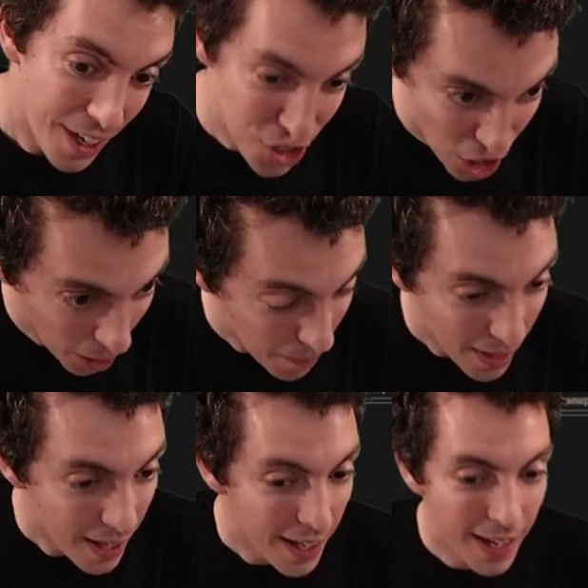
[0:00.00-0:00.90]
Sure.
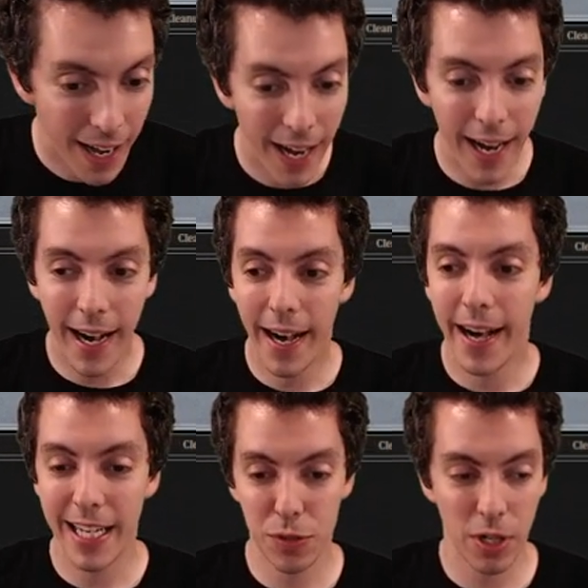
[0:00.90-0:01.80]
Uh,
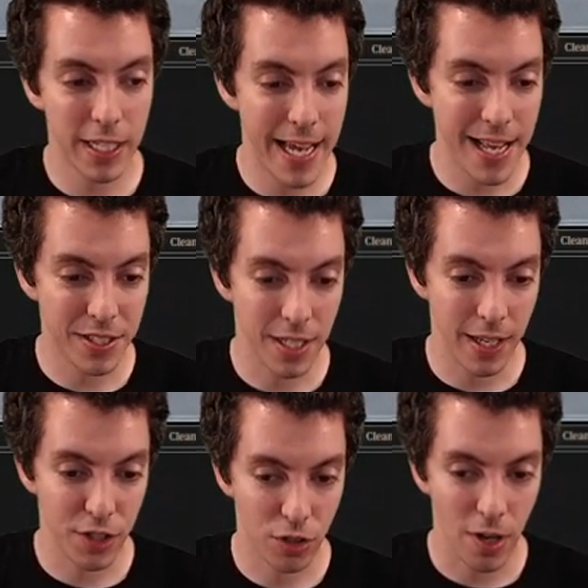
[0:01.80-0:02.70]
I guess we're going to cast uh,
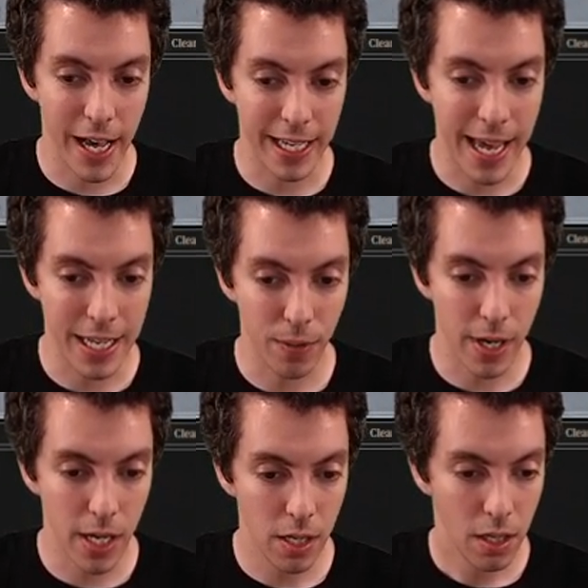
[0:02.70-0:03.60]
Scrying
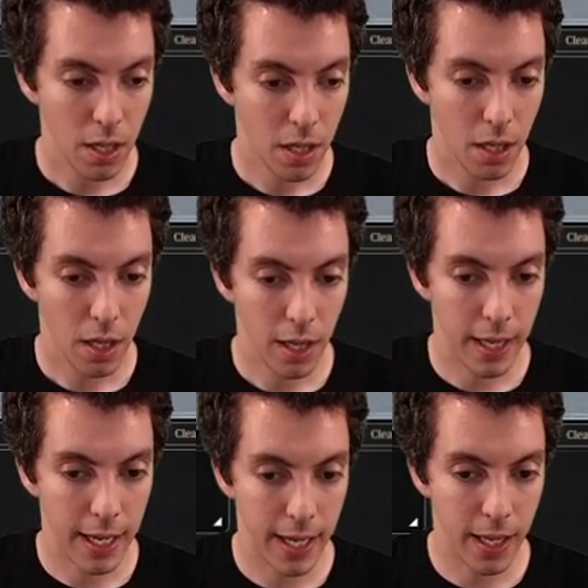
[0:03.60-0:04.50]
anyway.
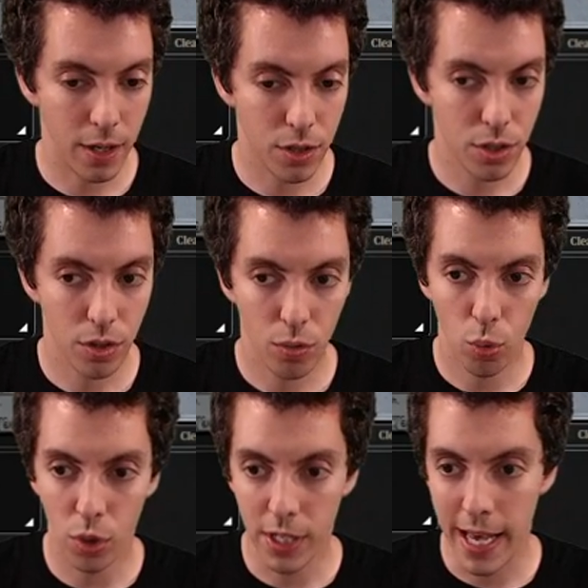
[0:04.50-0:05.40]
And
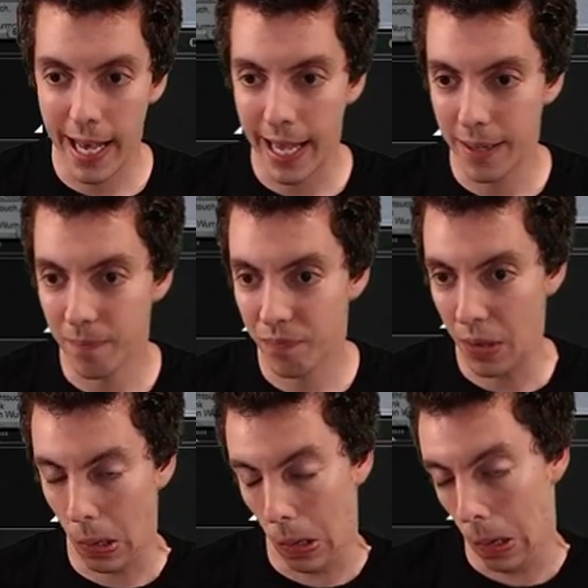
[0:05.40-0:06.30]
we'll get
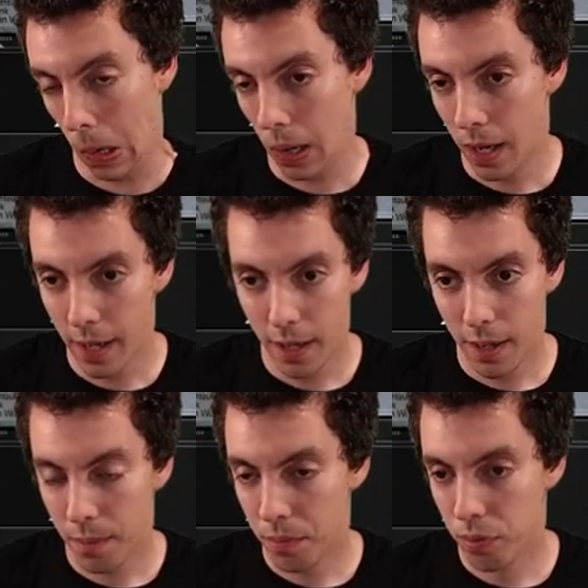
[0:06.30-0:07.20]

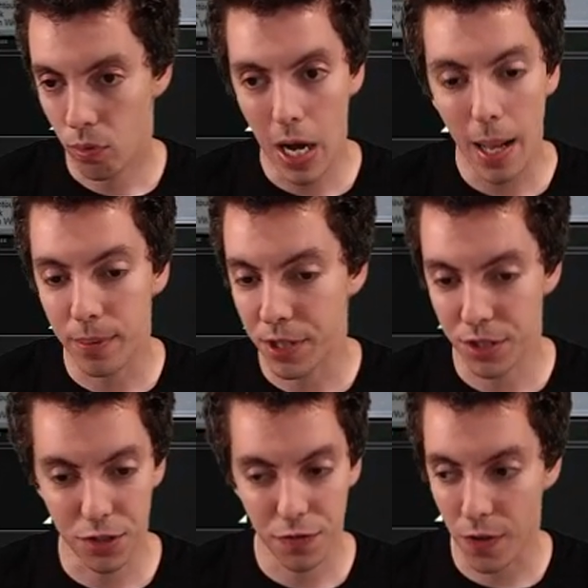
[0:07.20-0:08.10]
probably
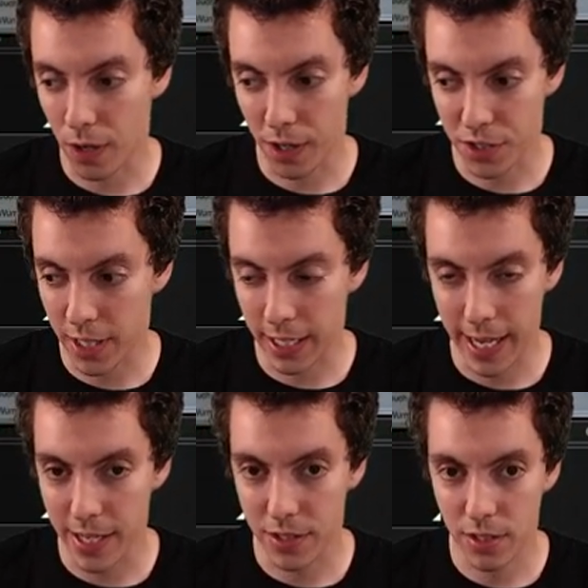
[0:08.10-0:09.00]
just Forest, I
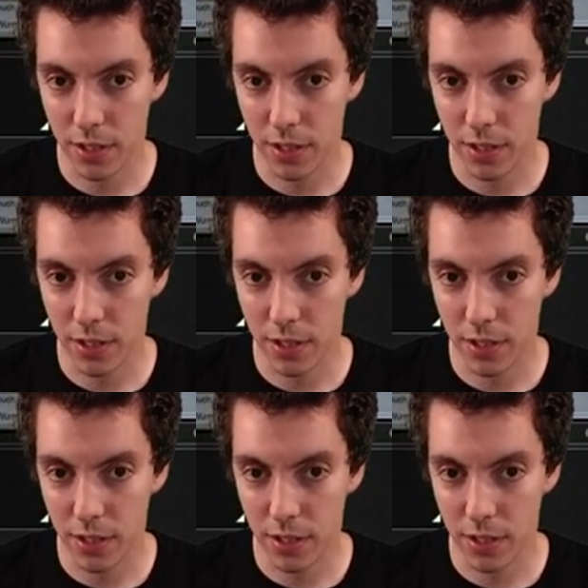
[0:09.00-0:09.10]
guess.